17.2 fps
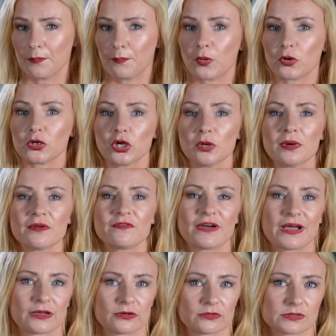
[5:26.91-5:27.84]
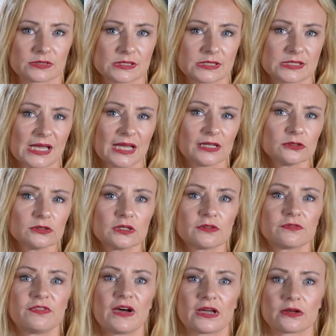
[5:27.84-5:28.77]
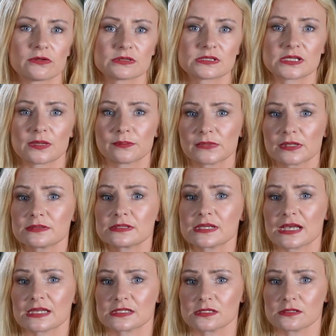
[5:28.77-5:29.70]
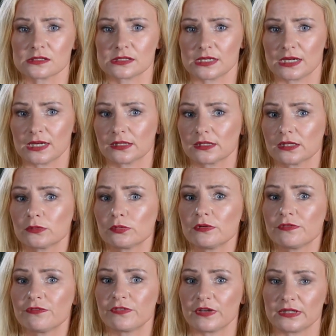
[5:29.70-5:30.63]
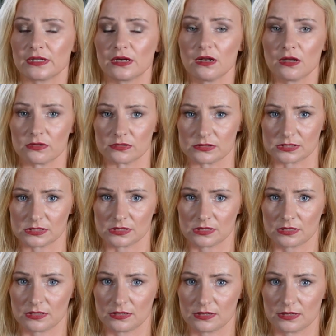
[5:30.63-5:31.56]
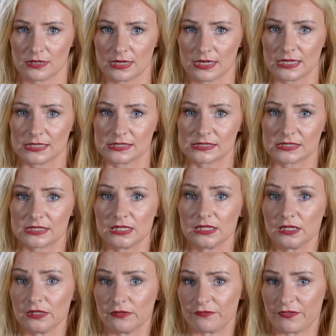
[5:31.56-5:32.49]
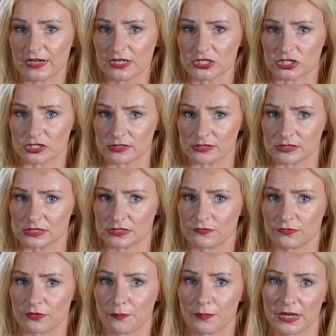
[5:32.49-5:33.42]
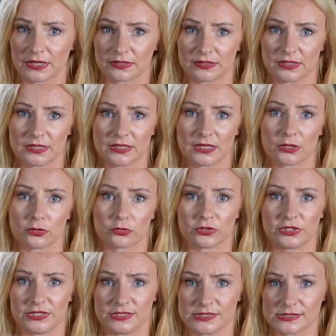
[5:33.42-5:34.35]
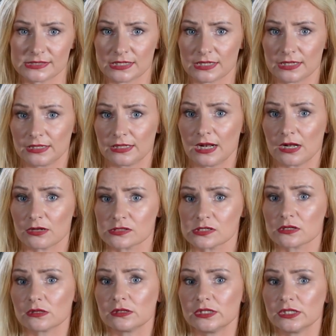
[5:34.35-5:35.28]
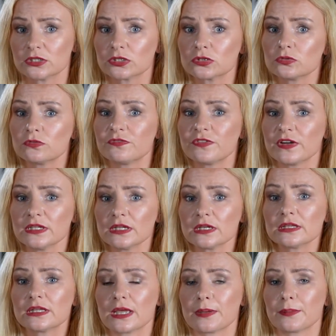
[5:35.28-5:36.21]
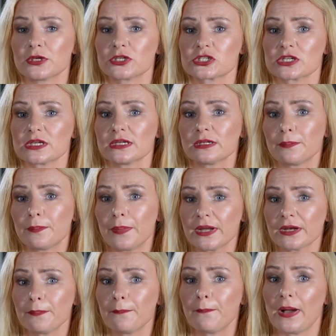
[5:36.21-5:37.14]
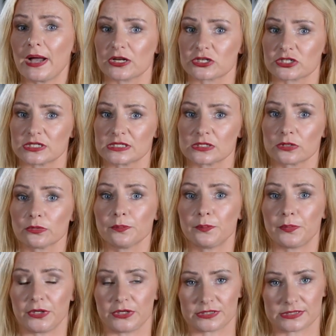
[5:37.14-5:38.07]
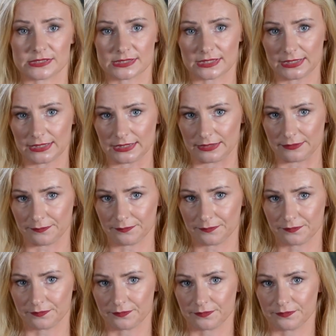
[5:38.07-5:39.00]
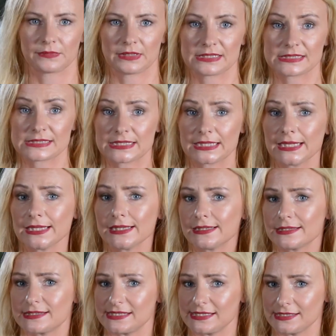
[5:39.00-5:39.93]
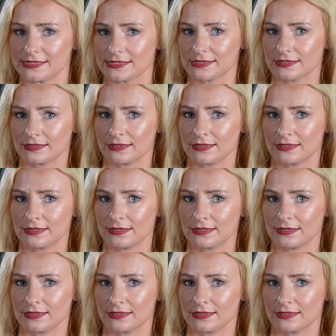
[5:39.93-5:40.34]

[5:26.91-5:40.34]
Polyomavirus is another virus sometimes associated with feather loss. Skin infections from bacteria on yeast can also lead to feather damage and bare patches on bird skin. Skin disease.